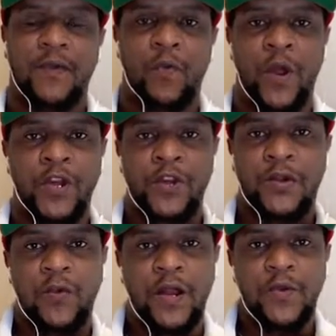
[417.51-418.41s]
When you're
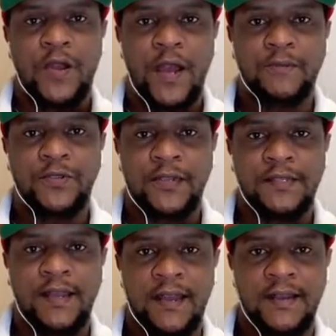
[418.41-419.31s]
the one who comes with
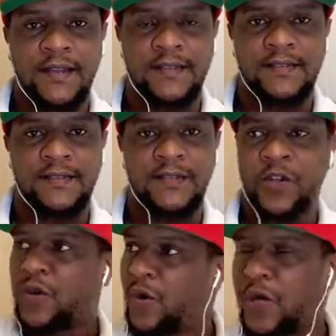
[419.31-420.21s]
these ideas,
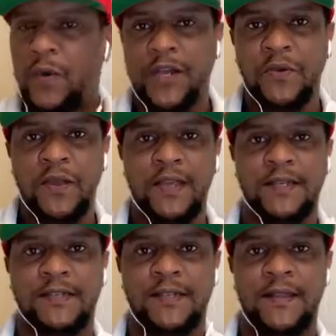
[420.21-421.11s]
you're the only one doing
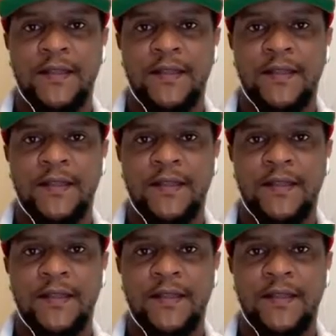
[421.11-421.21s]
it.